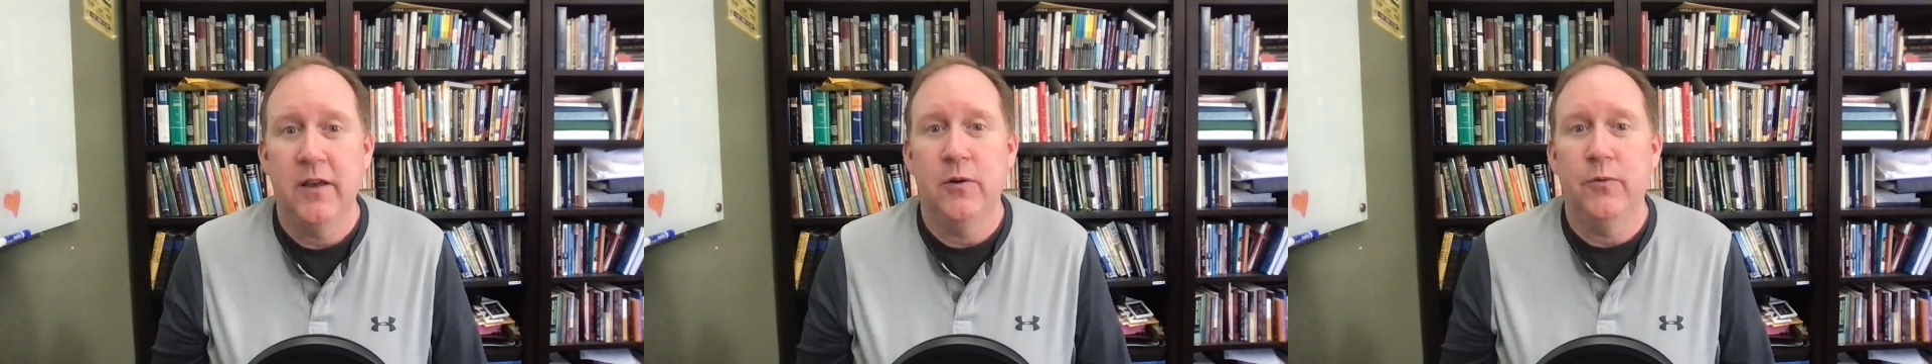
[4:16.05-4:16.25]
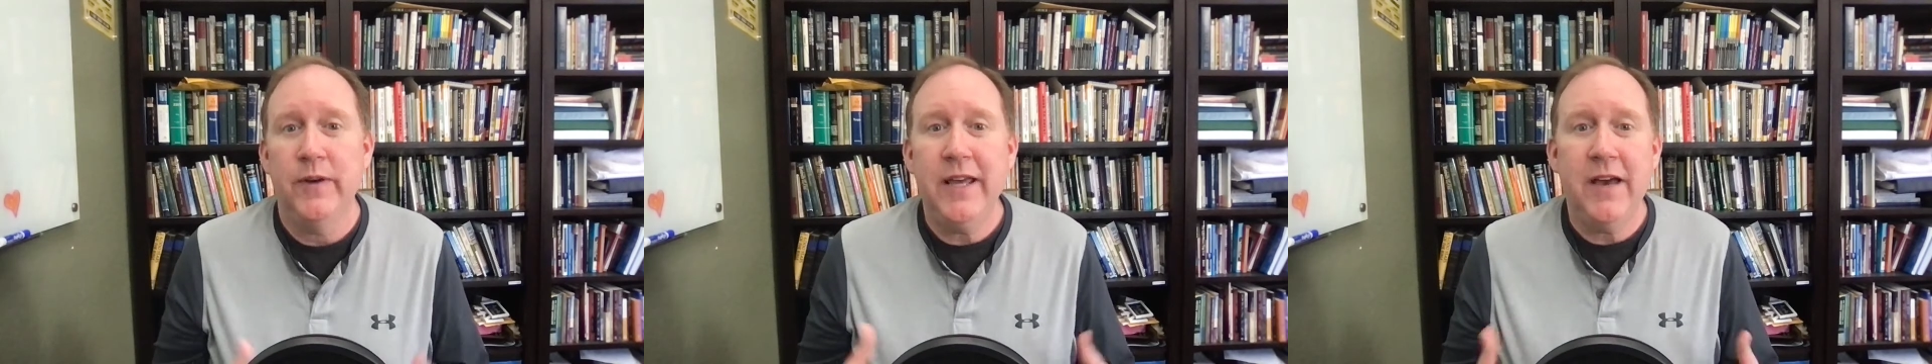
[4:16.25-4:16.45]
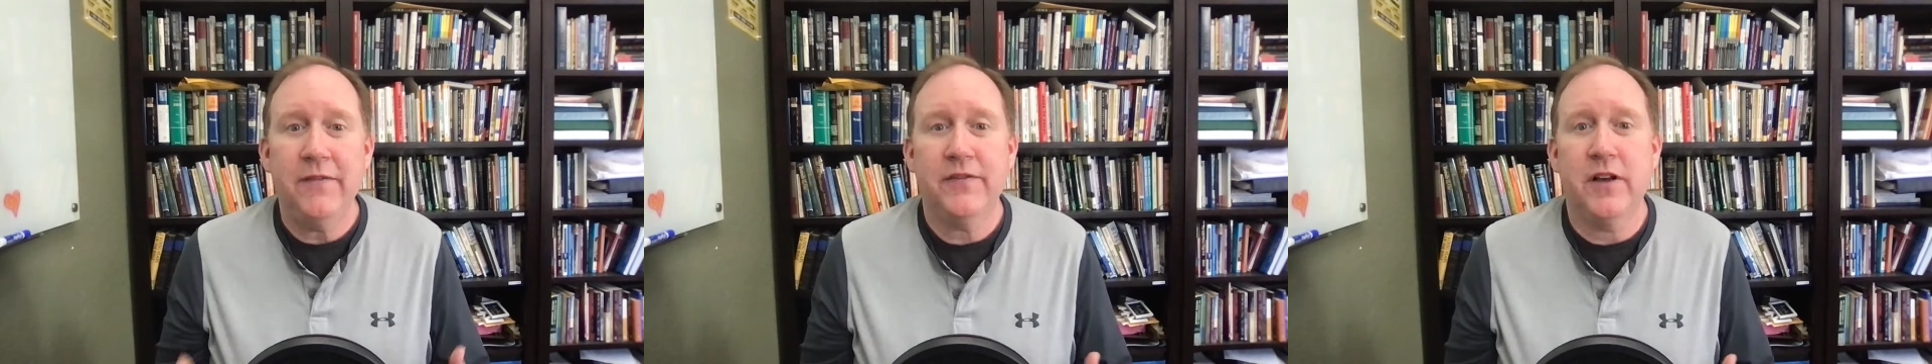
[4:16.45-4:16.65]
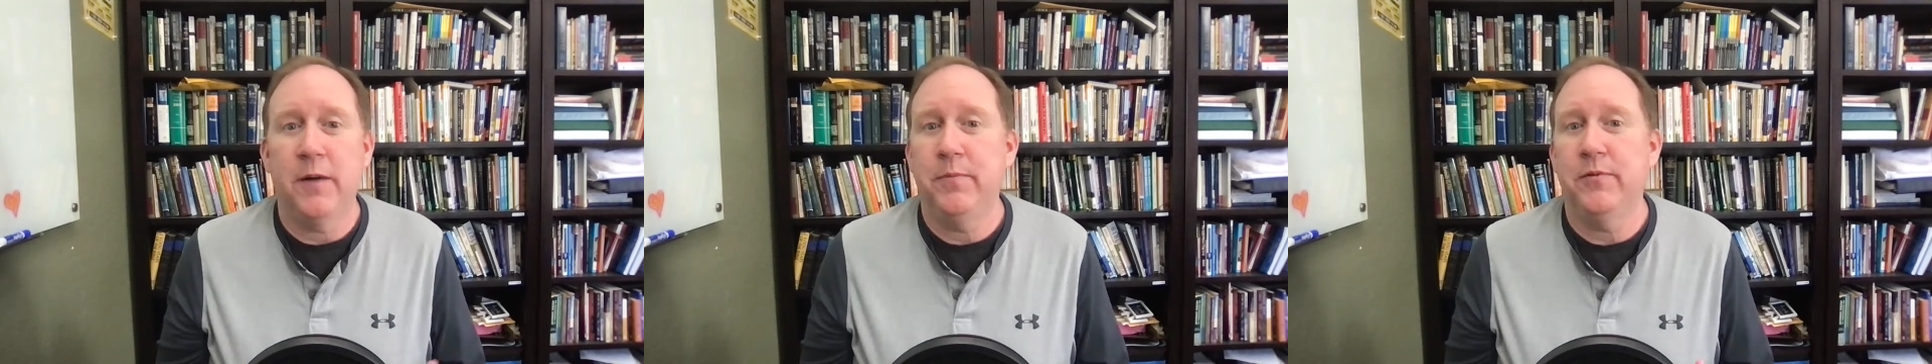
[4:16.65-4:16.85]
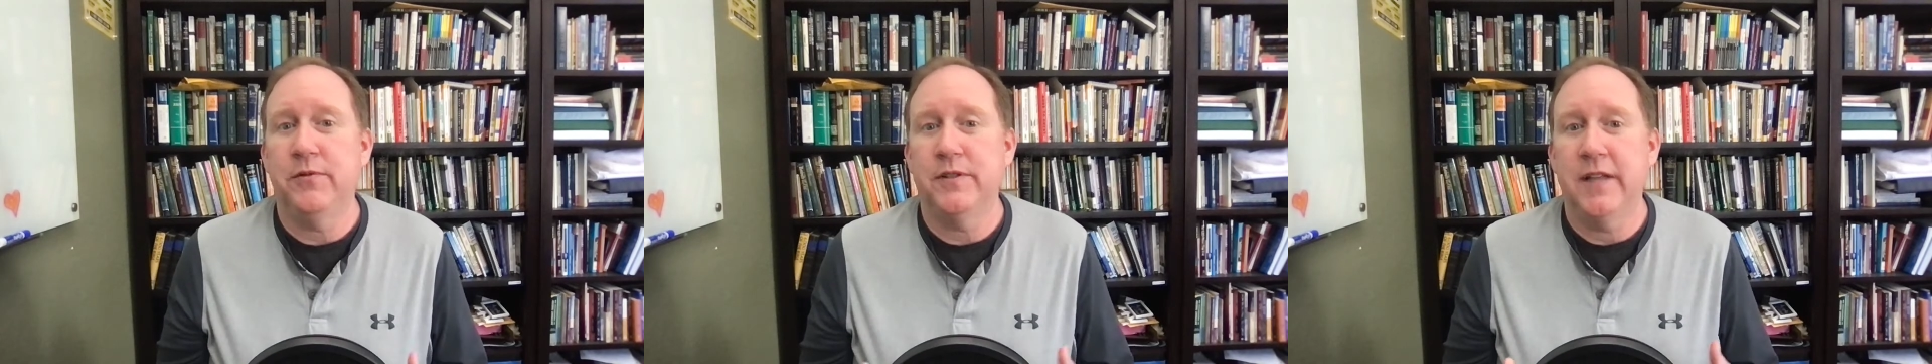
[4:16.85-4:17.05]
we have
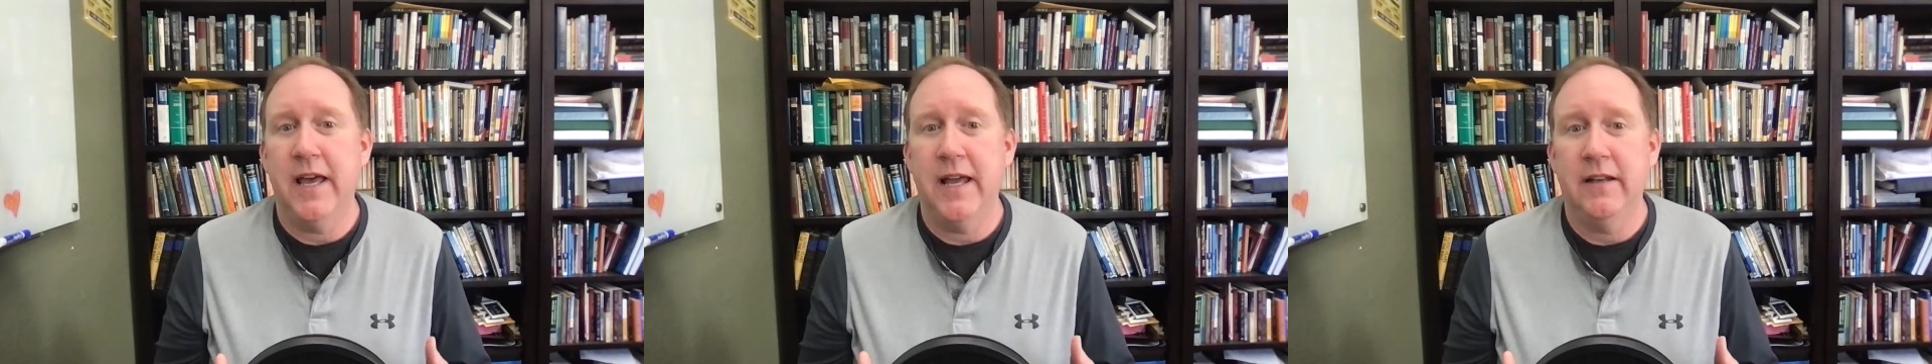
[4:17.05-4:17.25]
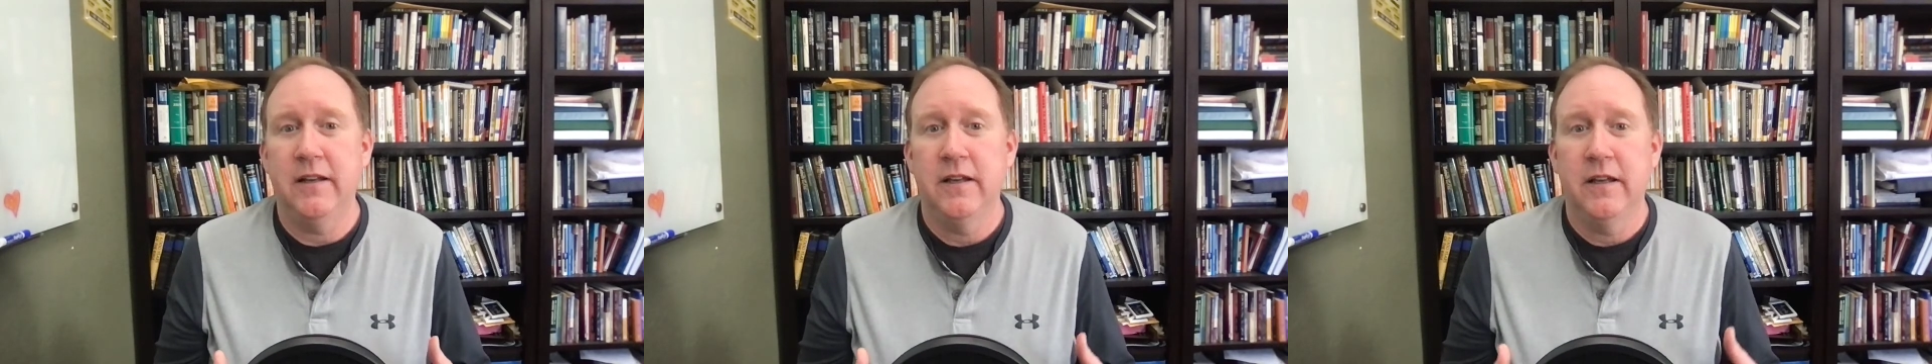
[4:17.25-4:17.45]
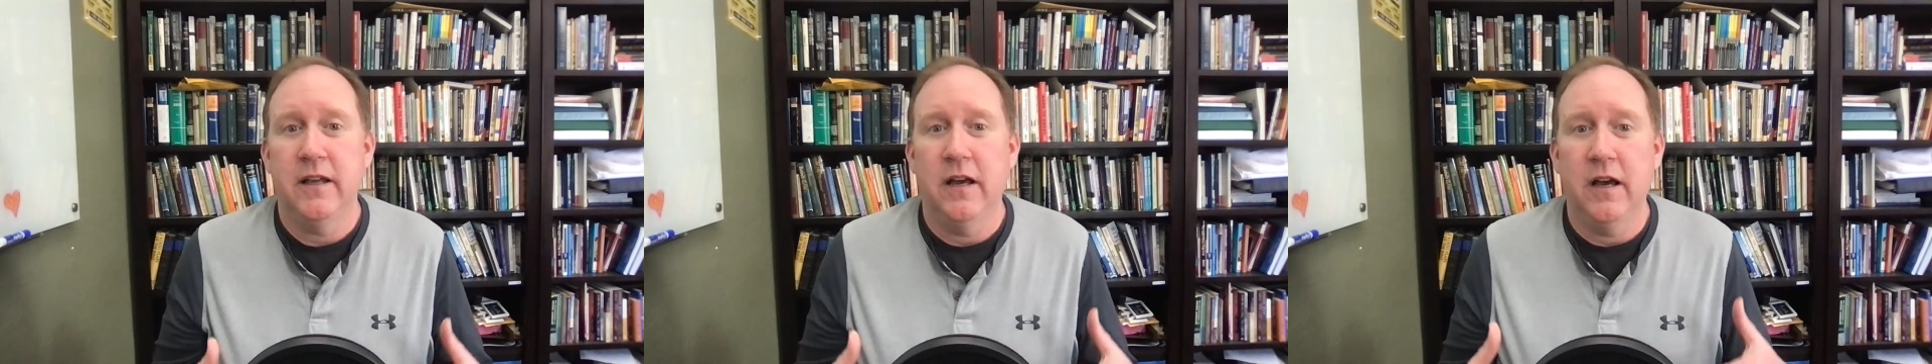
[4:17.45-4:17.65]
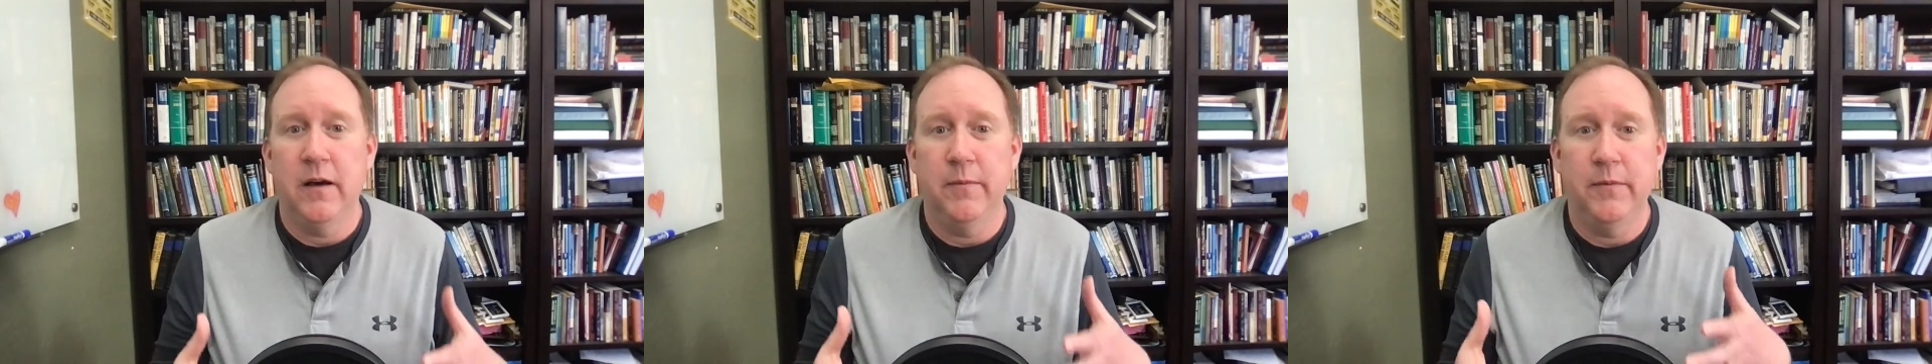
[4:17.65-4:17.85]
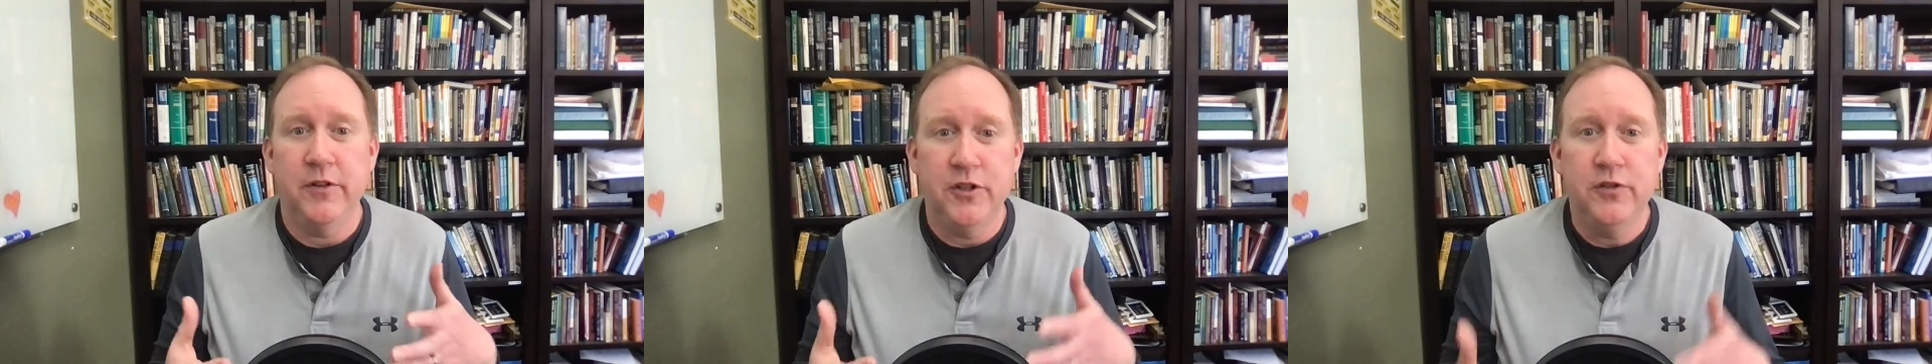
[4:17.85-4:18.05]
couples that
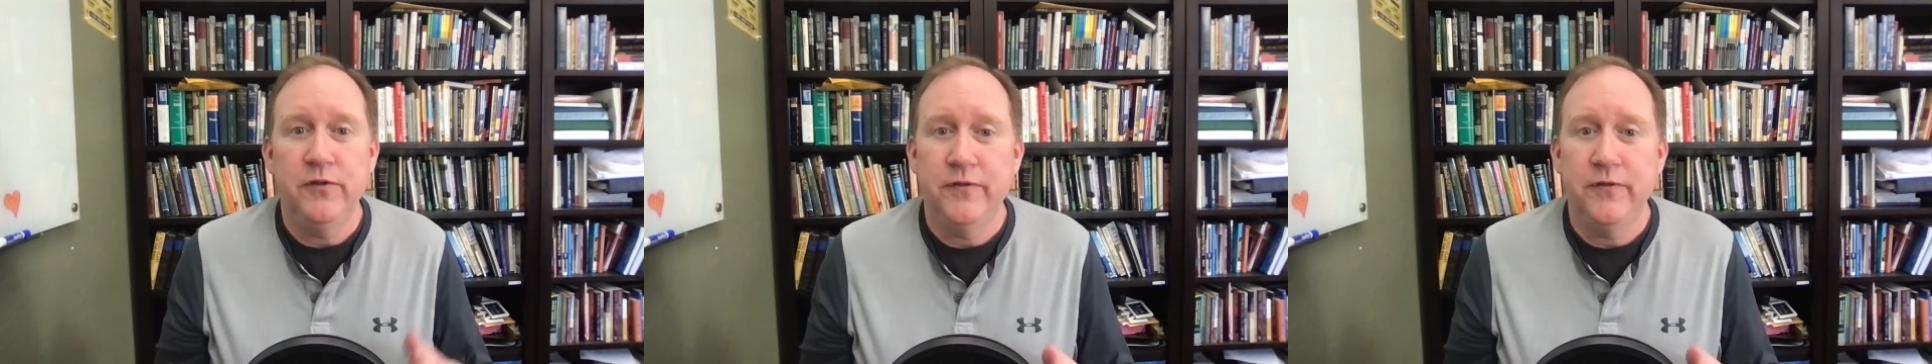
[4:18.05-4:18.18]
do